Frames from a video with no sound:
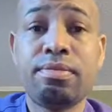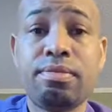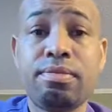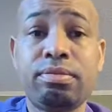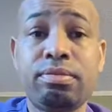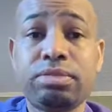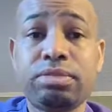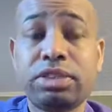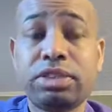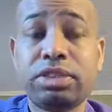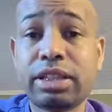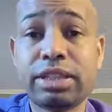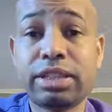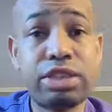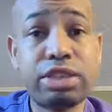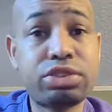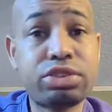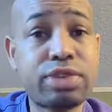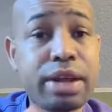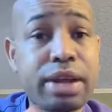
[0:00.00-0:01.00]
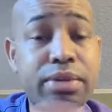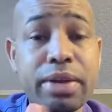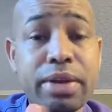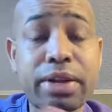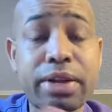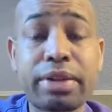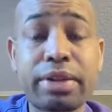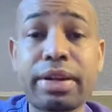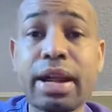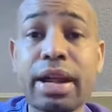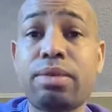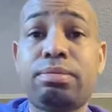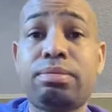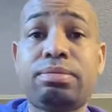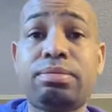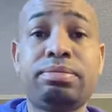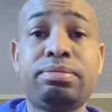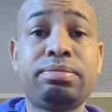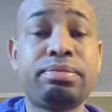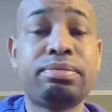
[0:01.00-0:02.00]
Check their track record out.
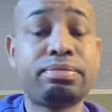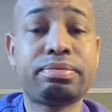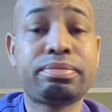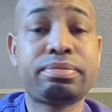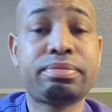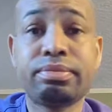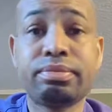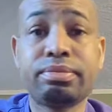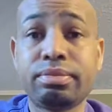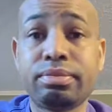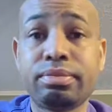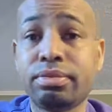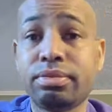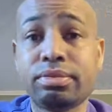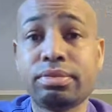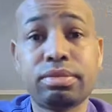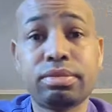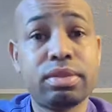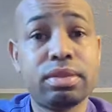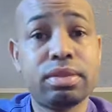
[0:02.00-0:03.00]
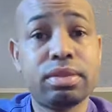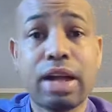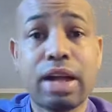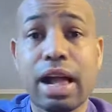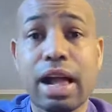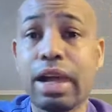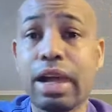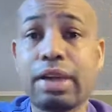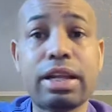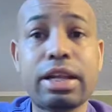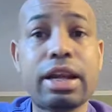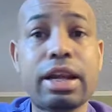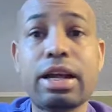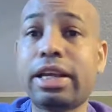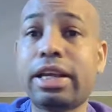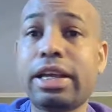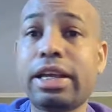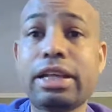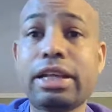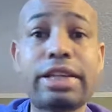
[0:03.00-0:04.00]
I
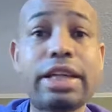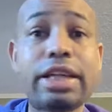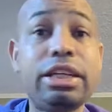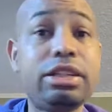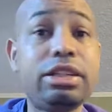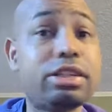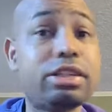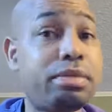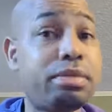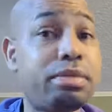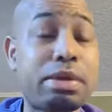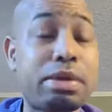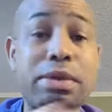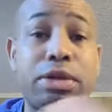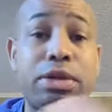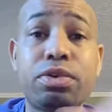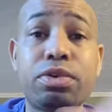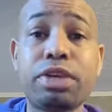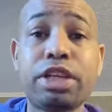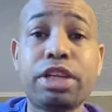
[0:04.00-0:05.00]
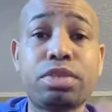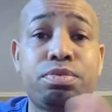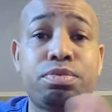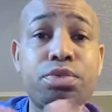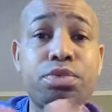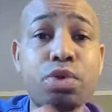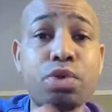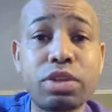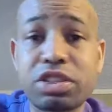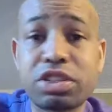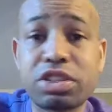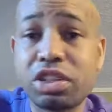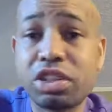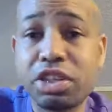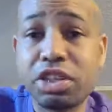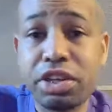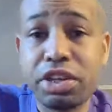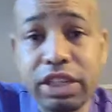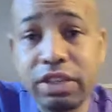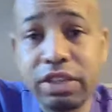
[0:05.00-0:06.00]
guess they better go get some Norton security.